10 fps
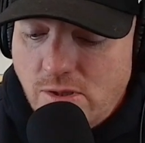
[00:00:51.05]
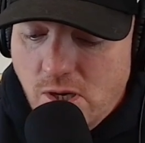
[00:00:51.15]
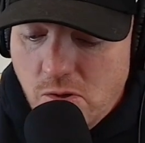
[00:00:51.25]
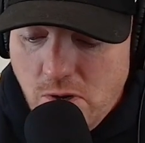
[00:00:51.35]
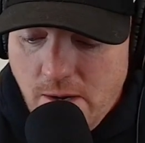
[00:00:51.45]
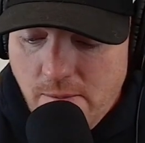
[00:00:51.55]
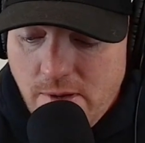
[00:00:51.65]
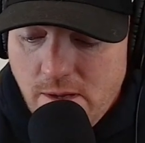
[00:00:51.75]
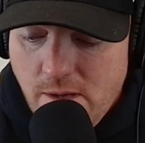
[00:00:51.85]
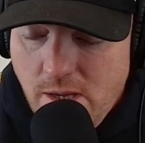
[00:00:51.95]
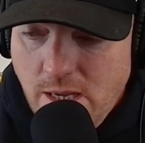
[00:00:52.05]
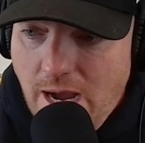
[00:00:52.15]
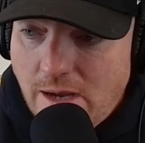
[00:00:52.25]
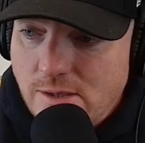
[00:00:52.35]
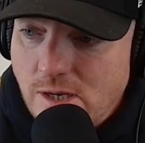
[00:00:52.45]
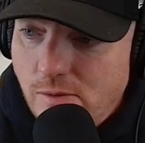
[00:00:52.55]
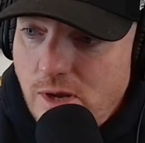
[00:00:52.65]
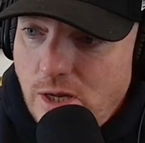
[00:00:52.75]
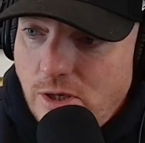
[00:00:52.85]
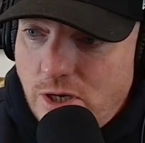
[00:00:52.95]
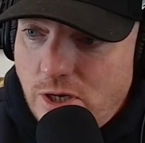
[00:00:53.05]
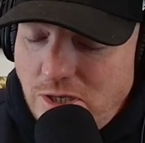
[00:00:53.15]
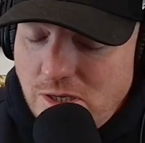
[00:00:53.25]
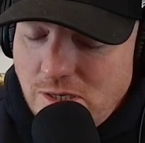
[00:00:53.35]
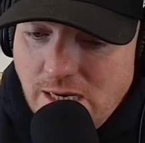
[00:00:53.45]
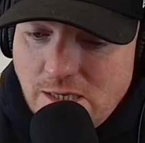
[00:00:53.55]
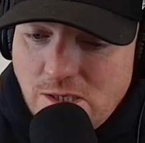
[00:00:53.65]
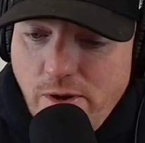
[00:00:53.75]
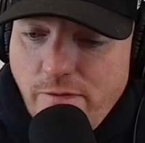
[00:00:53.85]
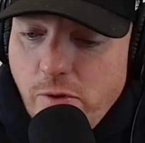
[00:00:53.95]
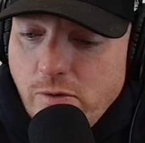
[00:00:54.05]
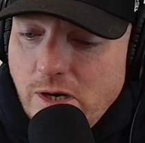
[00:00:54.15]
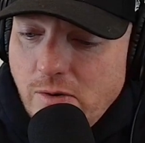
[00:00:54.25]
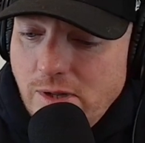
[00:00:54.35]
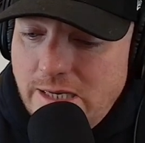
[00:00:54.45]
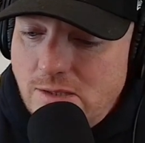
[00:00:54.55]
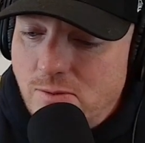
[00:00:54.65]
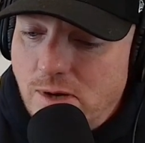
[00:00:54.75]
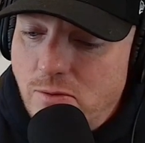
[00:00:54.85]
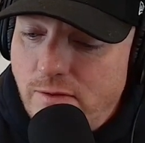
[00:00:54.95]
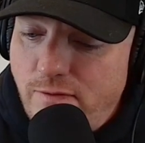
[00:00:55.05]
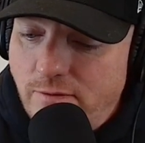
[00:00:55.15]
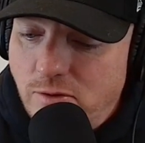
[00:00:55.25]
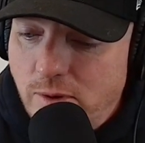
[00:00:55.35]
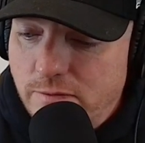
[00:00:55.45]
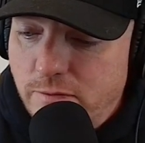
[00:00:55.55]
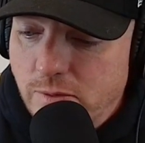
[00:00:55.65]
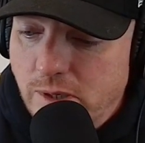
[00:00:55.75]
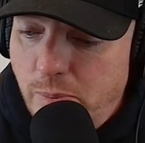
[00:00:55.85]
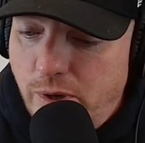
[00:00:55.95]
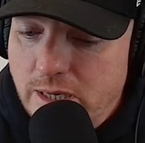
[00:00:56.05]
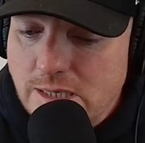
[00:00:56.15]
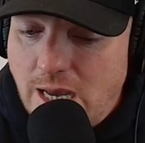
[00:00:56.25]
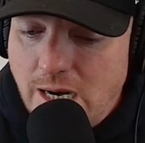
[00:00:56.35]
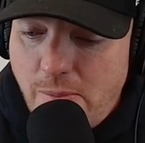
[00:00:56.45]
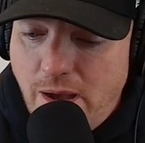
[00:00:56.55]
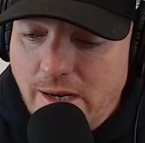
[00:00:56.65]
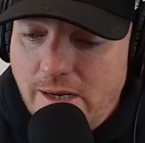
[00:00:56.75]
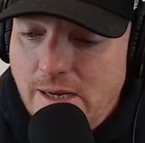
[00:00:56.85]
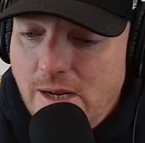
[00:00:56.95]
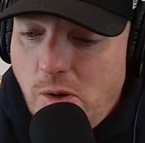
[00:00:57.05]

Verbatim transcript: So, um, yeah, so Generation six Toyota four runner release, the twenty twenty-five Toyota four runner. Pretty excited about it.